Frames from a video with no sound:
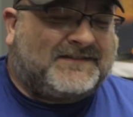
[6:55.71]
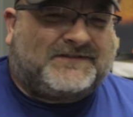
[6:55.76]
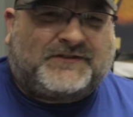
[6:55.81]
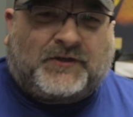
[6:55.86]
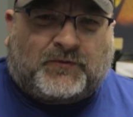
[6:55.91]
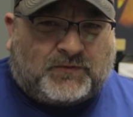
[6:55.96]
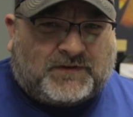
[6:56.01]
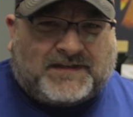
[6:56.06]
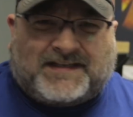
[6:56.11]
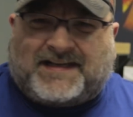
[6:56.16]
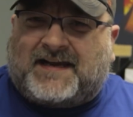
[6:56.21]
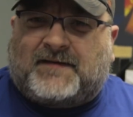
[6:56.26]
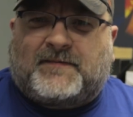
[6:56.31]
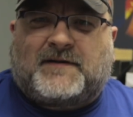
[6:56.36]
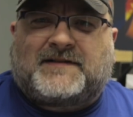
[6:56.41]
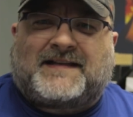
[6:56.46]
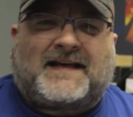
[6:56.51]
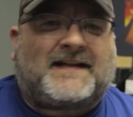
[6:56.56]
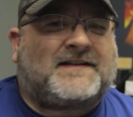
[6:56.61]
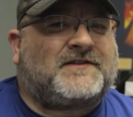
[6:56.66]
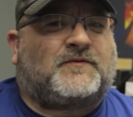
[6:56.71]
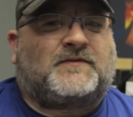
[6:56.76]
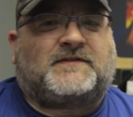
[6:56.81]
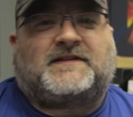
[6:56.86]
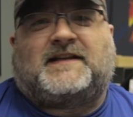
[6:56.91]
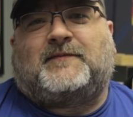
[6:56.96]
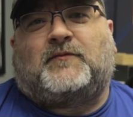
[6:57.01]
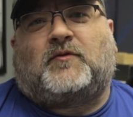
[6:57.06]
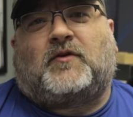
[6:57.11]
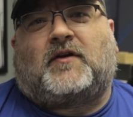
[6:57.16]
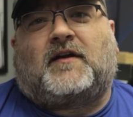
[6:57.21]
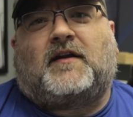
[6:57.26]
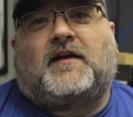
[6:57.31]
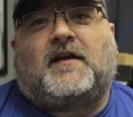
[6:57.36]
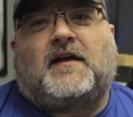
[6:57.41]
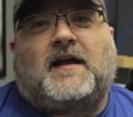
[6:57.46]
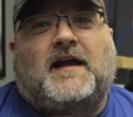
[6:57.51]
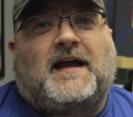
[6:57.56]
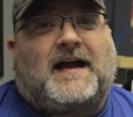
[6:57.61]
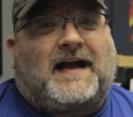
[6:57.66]
Don't really care about dinosaurs anymore.
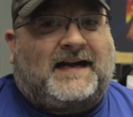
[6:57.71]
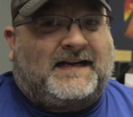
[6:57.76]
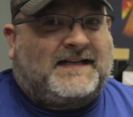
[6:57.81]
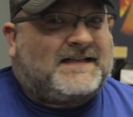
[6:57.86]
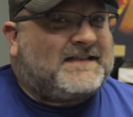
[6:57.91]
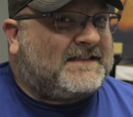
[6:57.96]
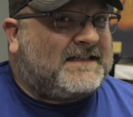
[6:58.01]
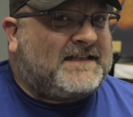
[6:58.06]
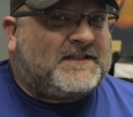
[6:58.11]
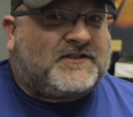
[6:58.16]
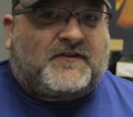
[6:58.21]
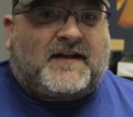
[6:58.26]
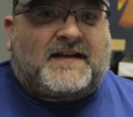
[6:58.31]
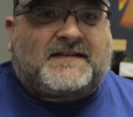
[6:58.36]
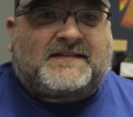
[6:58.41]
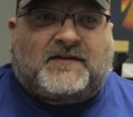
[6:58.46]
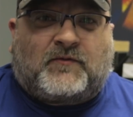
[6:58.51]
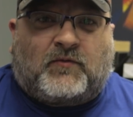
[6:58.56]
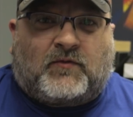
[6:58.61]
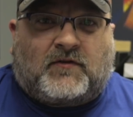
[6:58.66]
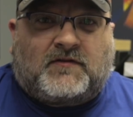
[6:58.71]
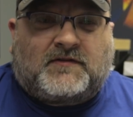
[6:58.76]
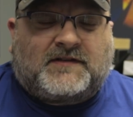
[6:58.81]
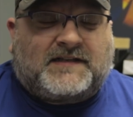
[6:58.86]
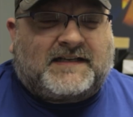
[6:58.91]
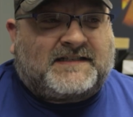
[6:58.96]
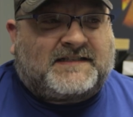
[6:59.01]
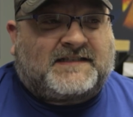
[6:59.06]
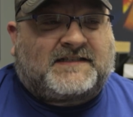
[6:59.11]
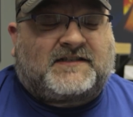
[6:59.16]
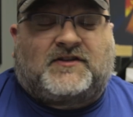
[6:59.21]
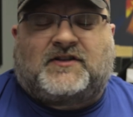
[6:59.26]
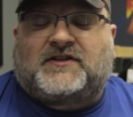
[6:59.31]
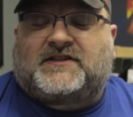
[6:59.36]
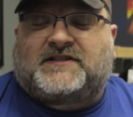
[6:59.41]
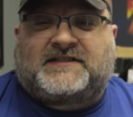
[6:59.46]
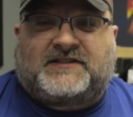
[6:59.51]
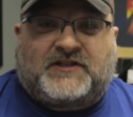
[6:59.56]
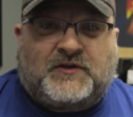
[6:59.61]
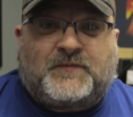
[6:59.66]
I didn't see Jurassic World. It just
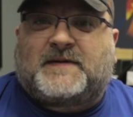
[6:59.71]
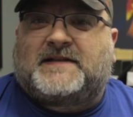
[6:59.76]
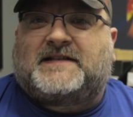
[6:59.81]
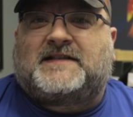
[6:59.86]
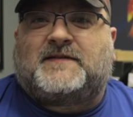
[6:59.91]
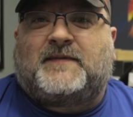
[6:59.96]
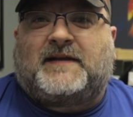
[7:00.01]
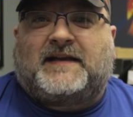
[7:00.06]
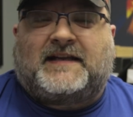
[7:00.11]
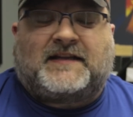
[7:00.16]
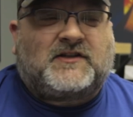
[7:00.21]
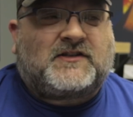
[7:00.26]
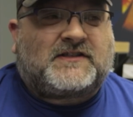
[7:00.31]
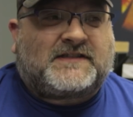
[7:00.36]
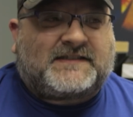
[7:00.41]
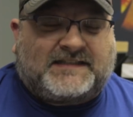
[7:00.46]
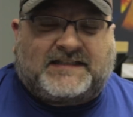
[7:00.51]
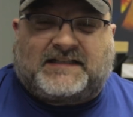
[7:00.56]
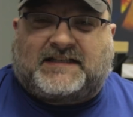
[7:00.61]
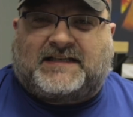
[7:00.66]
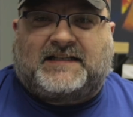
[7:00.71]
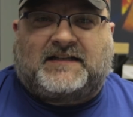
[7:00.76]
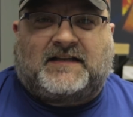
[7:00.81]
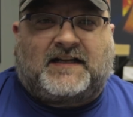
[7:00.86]
looks stupid to me. It looks silly.